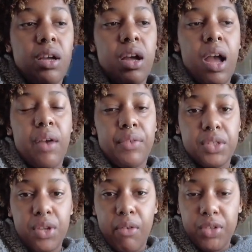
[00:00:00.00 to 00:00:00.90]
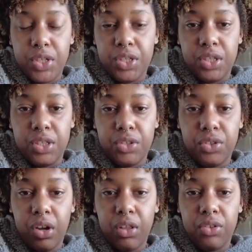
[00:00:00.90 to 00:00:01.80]
having this conversation in the
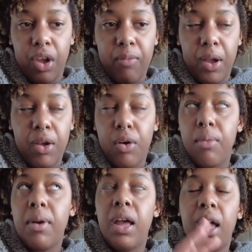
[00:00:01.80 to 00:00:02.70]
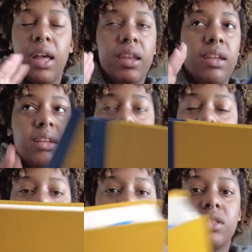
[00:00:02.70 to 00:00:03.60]
truck on the drive back home, and
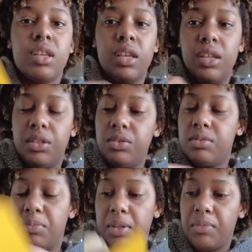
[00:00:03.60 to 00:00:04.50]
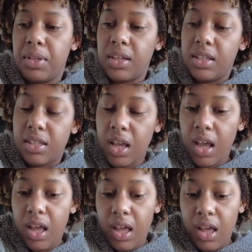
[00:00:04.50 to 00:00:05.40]
it just killed me because
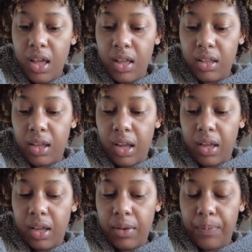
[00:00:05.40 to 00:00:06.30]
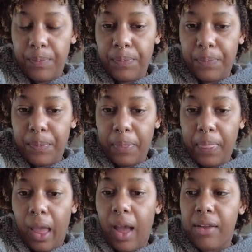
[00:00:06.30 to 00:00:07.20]
like
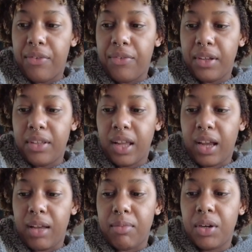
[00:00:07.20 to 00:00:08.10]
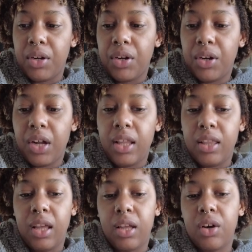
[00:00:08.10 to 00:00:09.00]
I feel like I'm her,
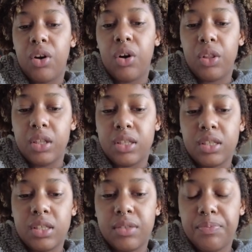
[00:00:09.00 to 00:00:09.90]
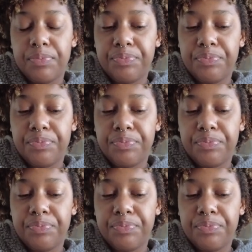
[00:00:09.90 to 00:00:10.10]
and like all this